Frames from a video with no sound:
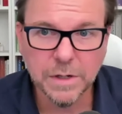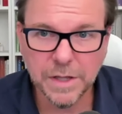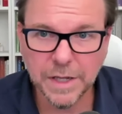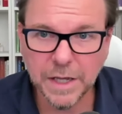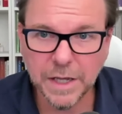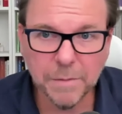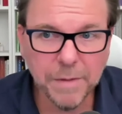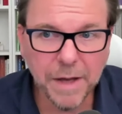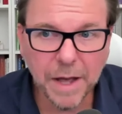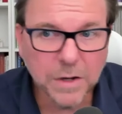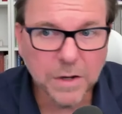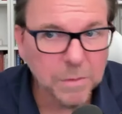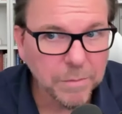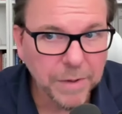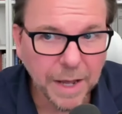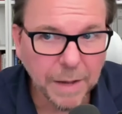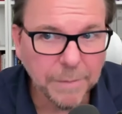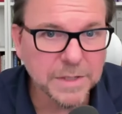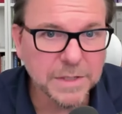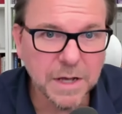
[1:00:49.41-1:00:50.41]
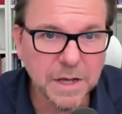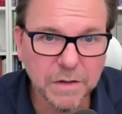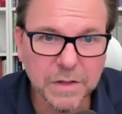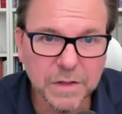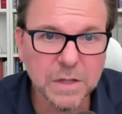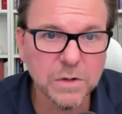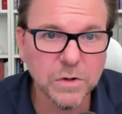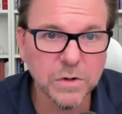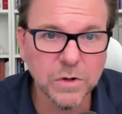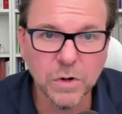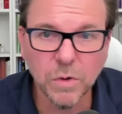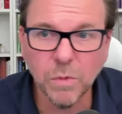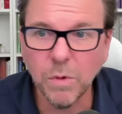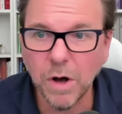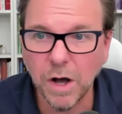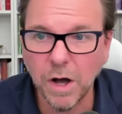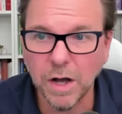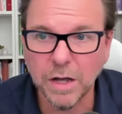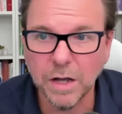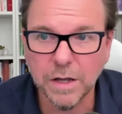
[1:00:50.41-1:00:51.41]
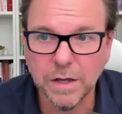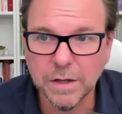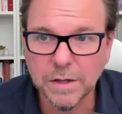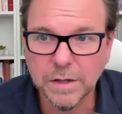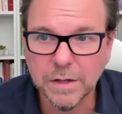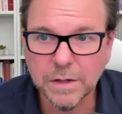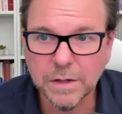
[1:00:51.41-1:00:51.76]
think about your babies, how they learn to walk.